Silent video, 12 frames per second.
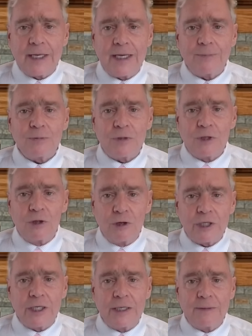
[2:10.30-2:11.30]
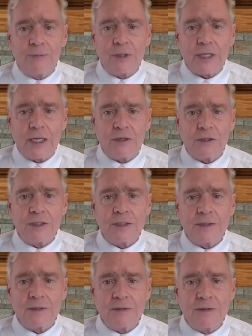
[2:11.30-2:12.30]
They kept looking, but they
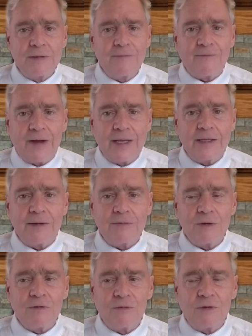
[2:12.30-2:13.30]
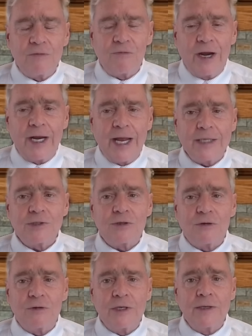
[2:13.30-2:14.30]
couldn't find the right
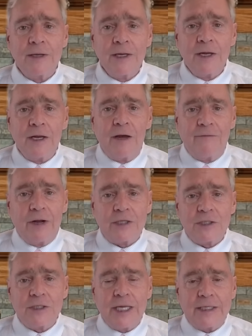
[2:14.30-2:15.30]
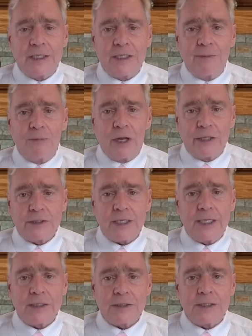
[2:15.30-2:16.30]
answer. And eventually, they did the blood
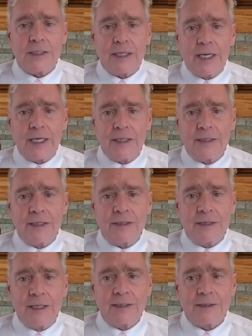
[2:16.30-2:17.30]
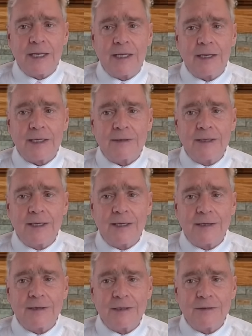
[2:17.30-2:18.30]
test, and they then I, uh,
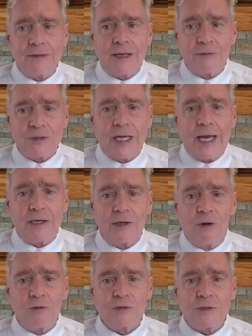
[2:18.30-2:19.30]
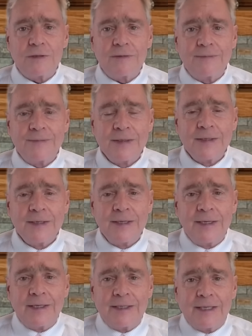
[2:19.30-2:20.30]
I was diagnosed, and
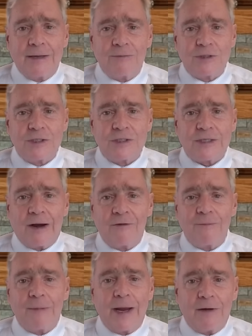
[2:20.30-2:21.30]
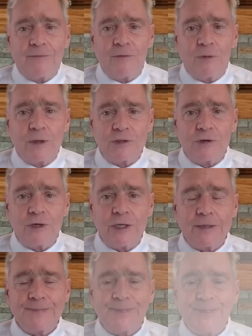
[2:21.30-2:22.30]
that was the start of my Alpha One journey.